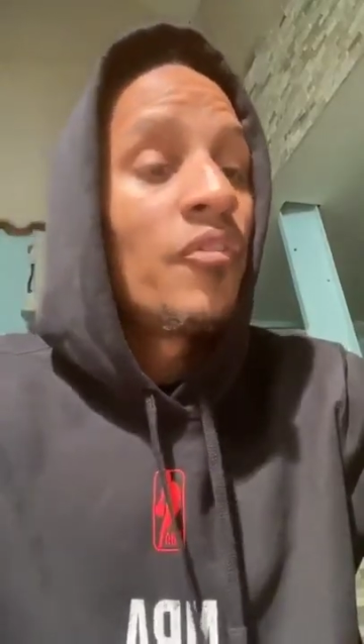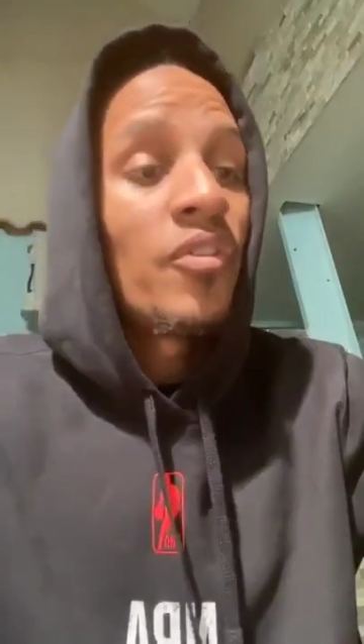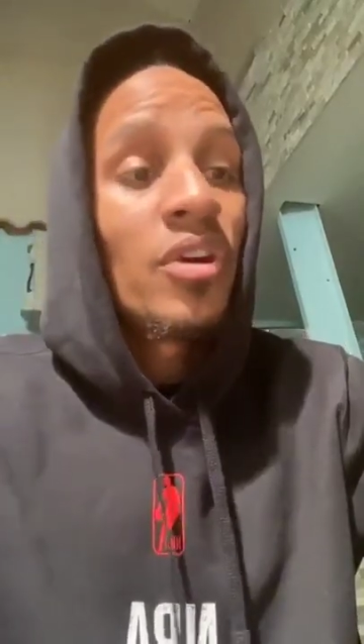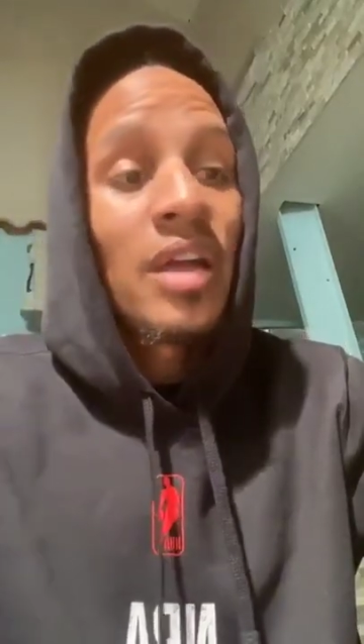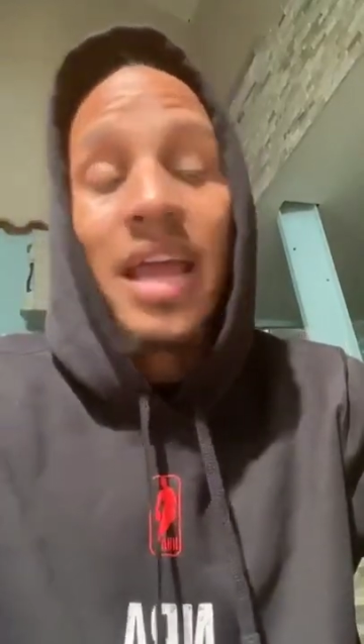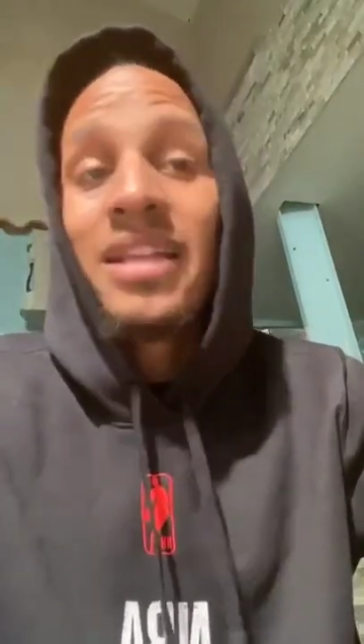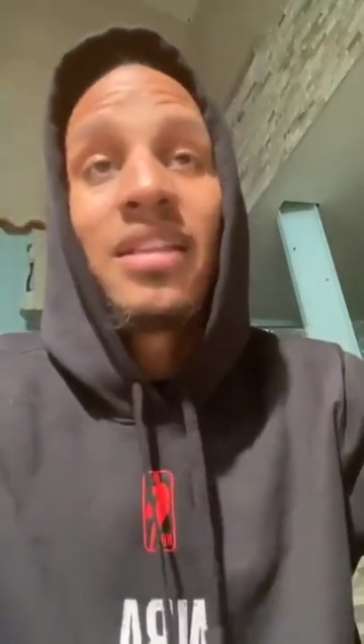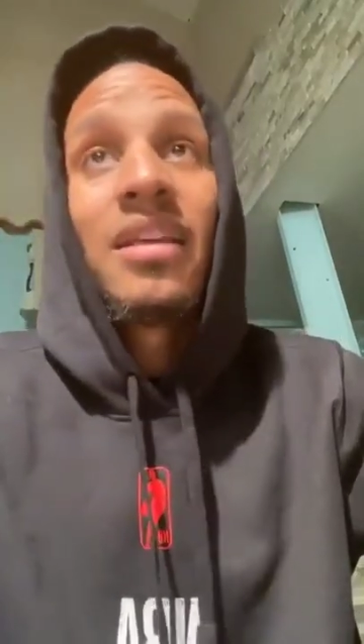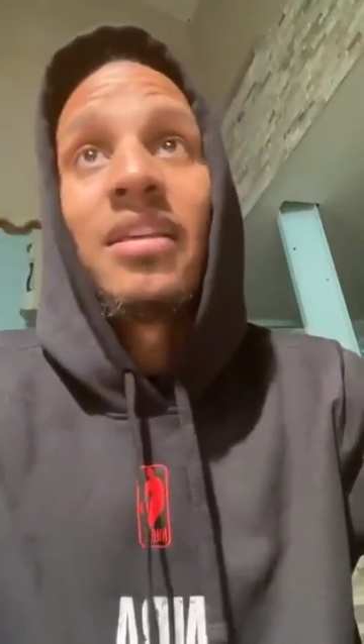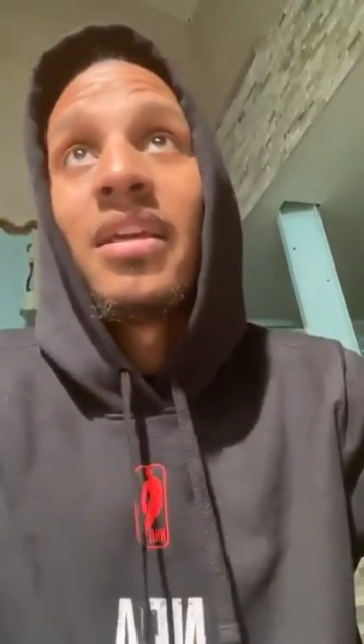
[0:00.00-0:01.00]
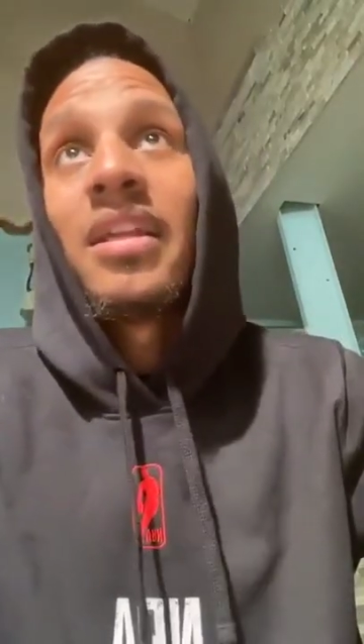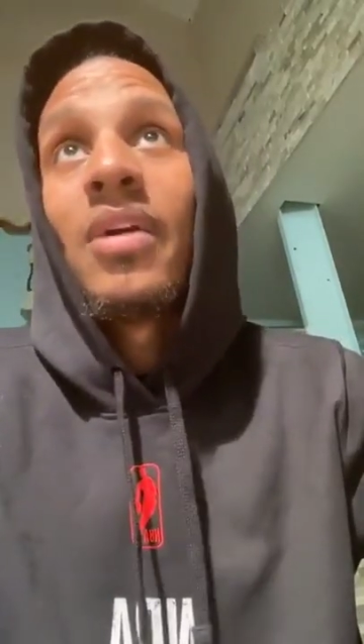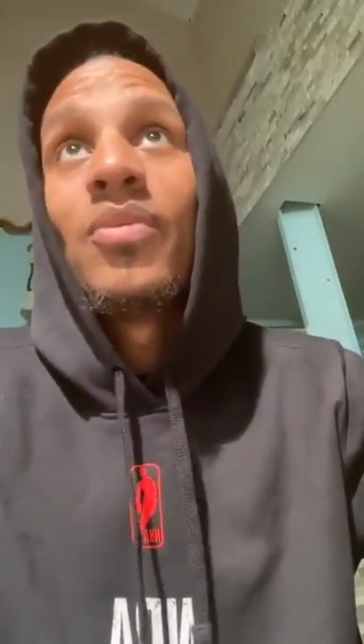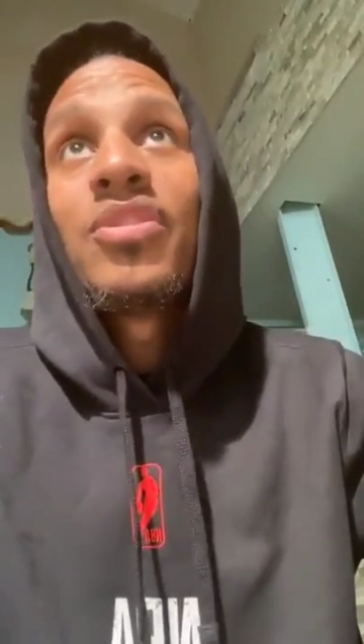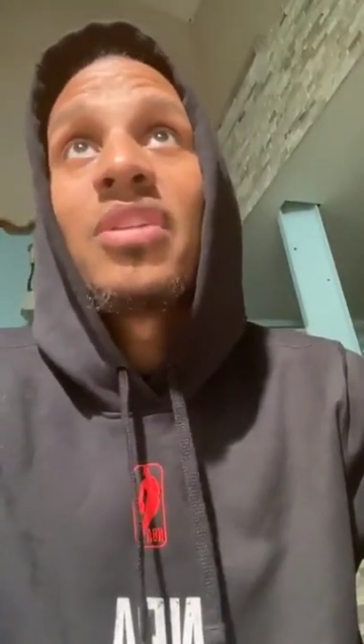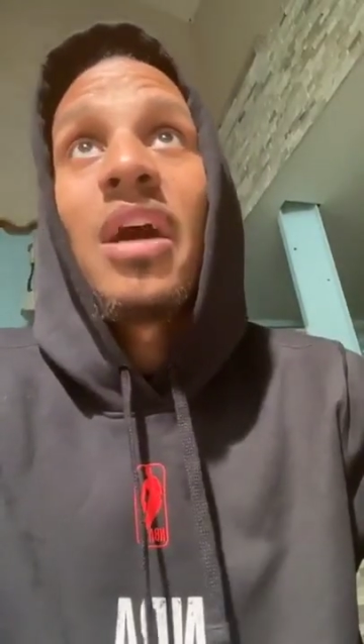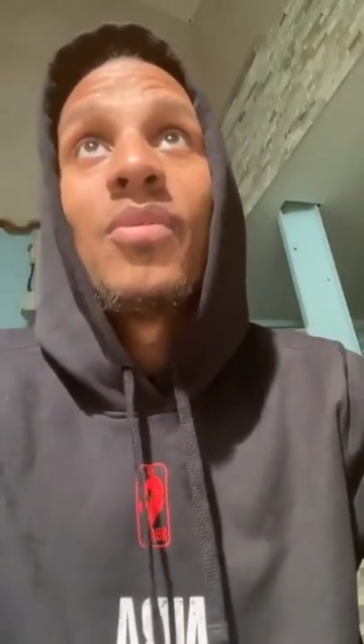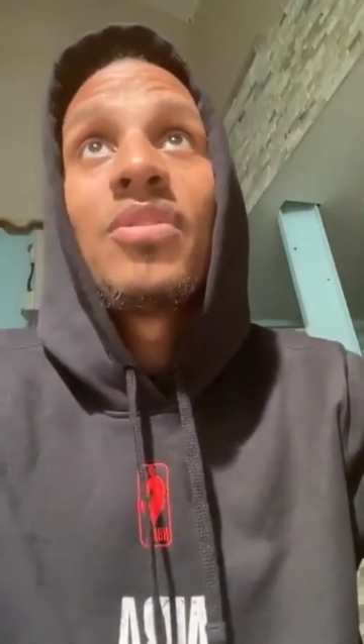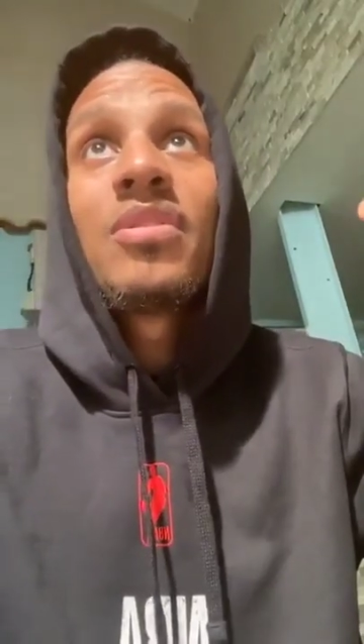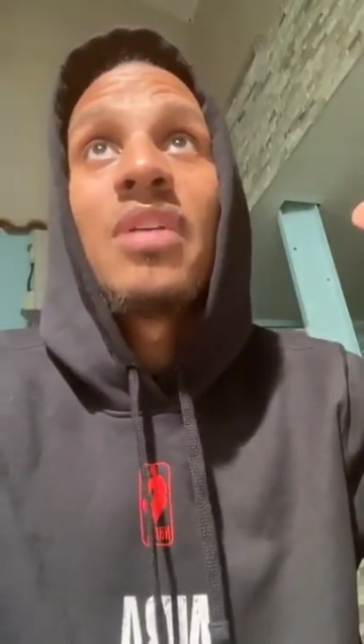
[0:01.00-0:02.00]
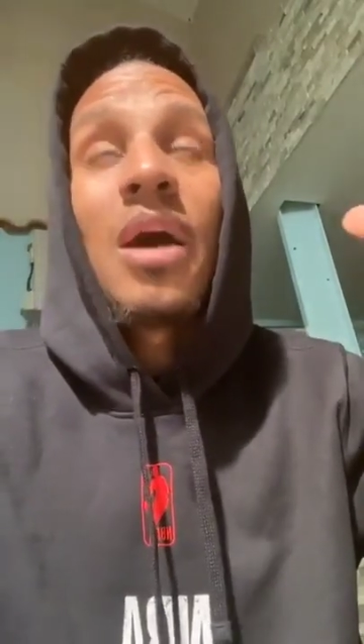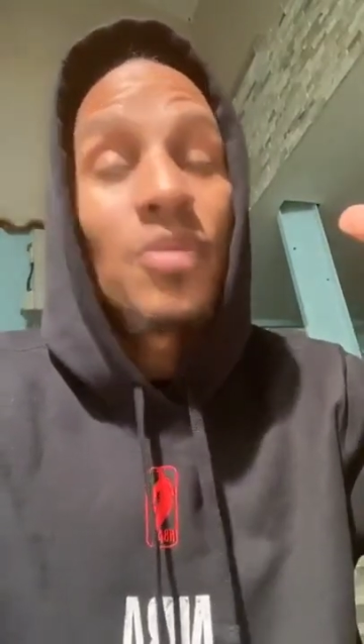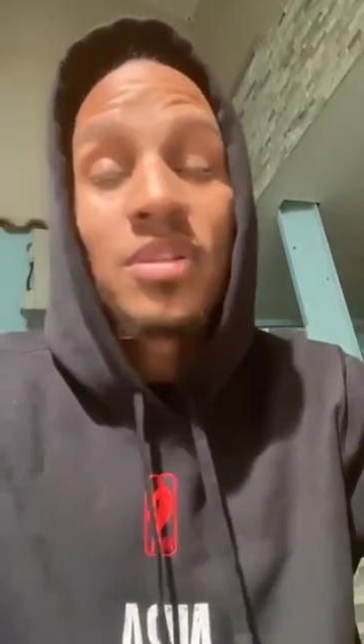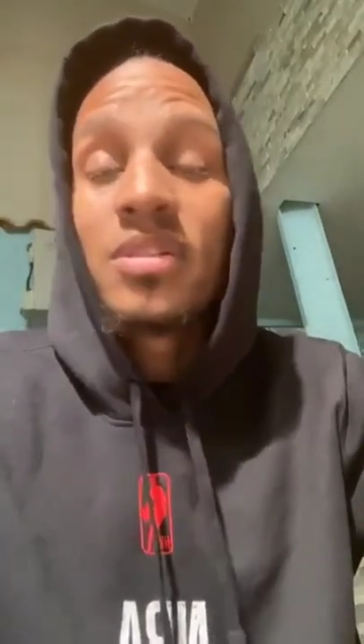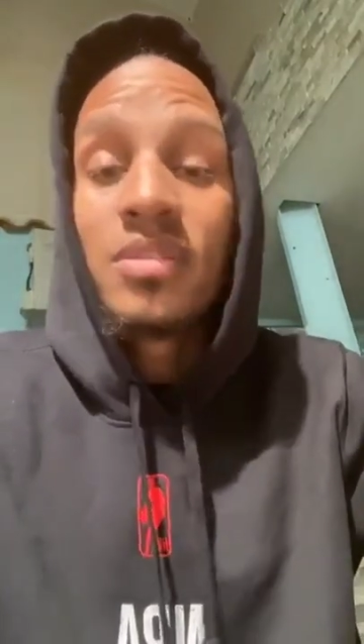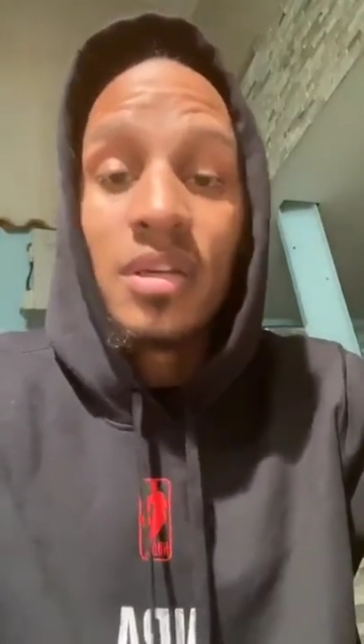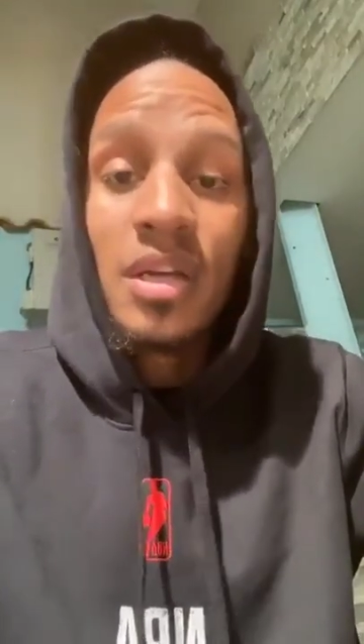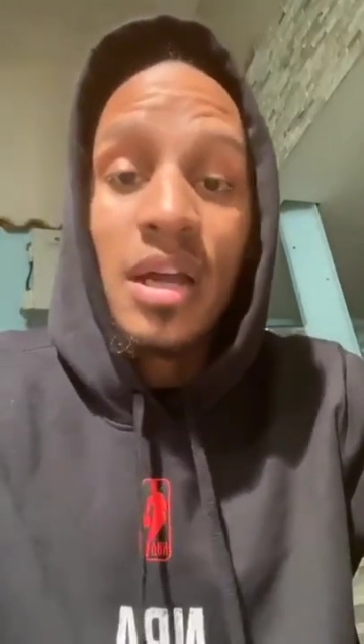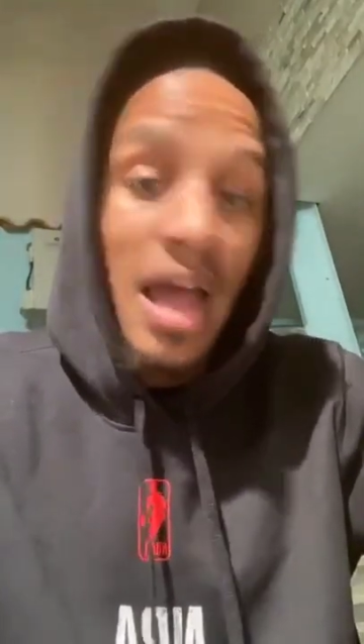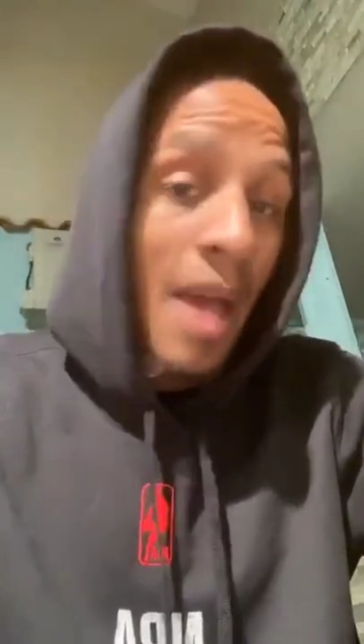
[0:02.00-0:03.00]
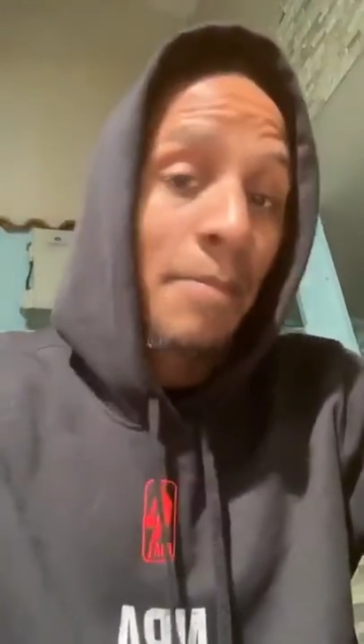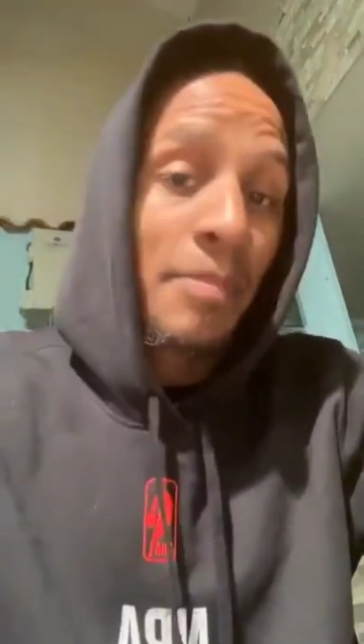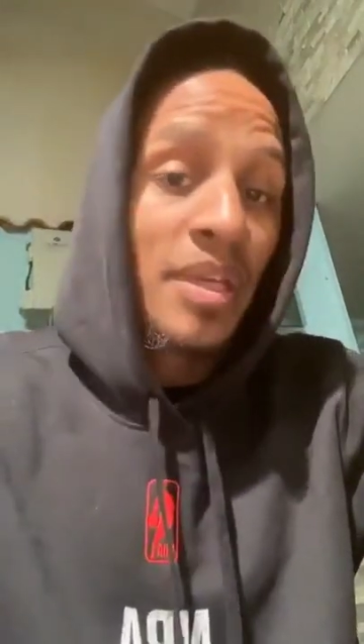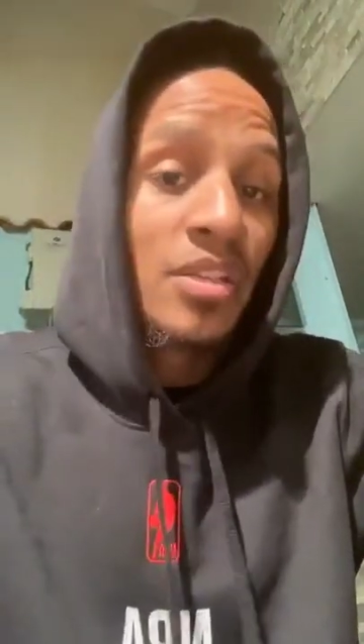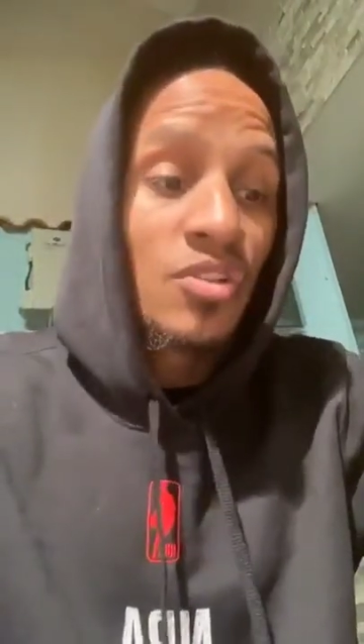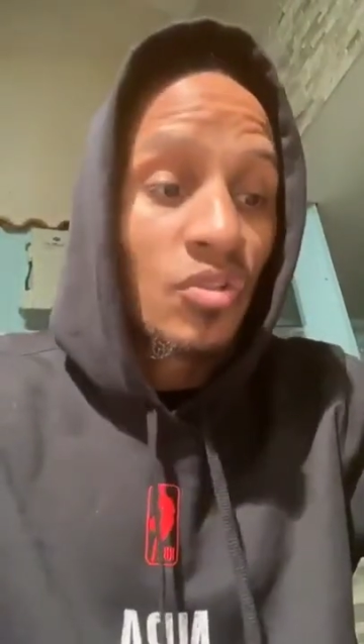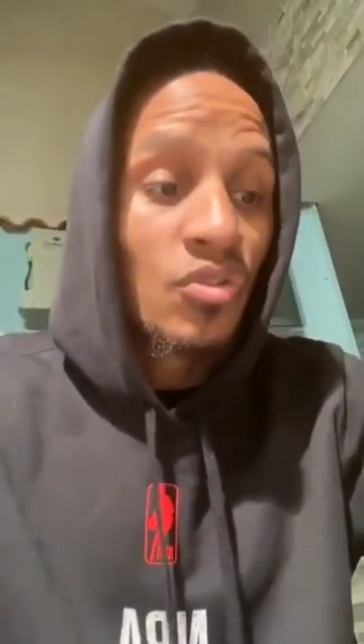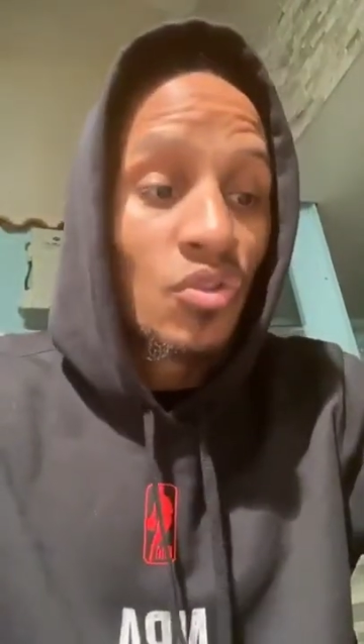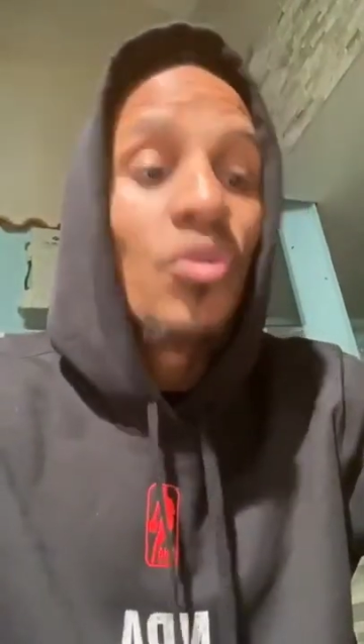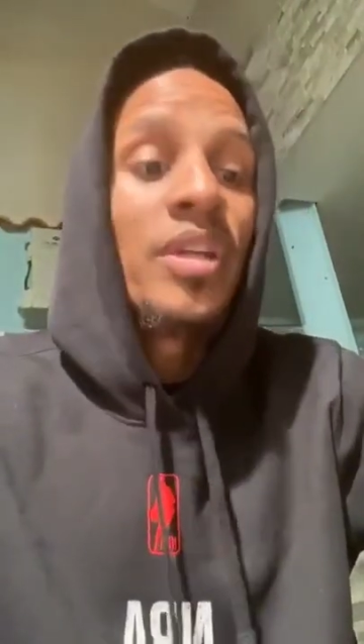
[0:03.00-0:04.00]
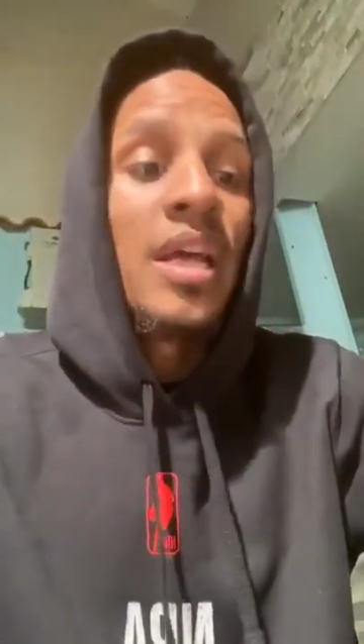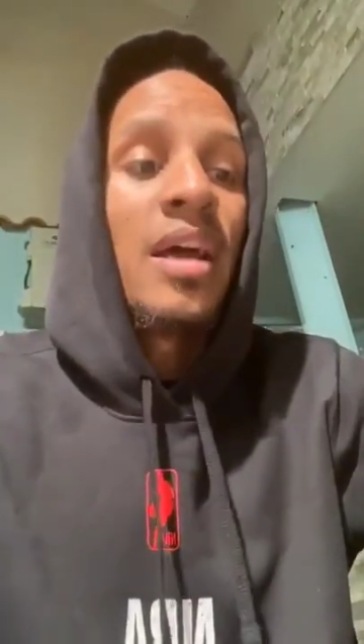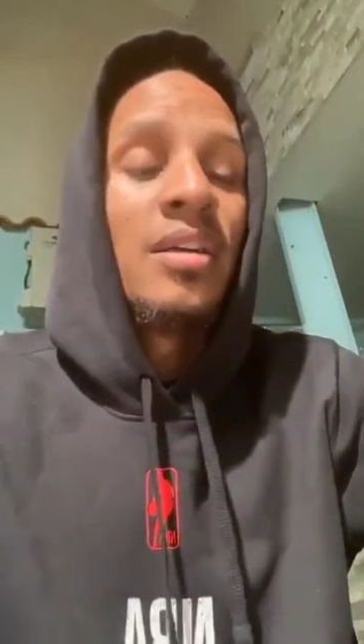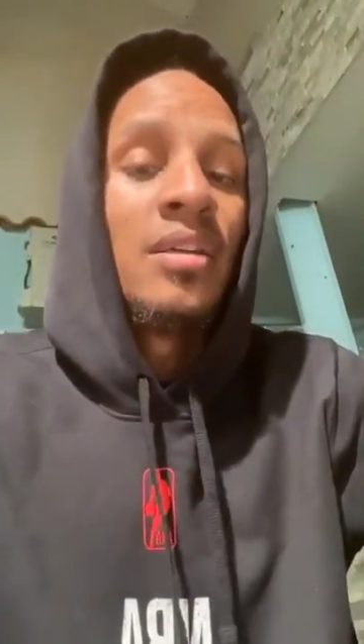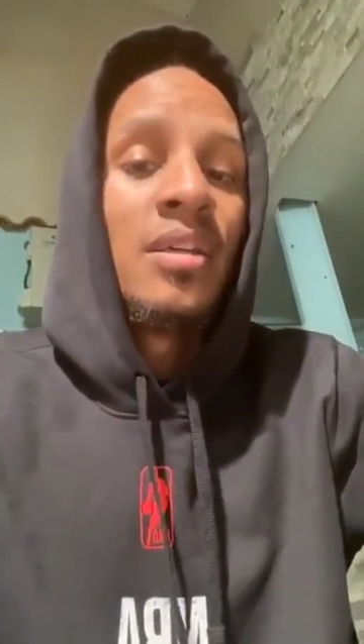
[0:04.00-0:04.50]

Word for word: for anything. And I was I was I was happy to doing that.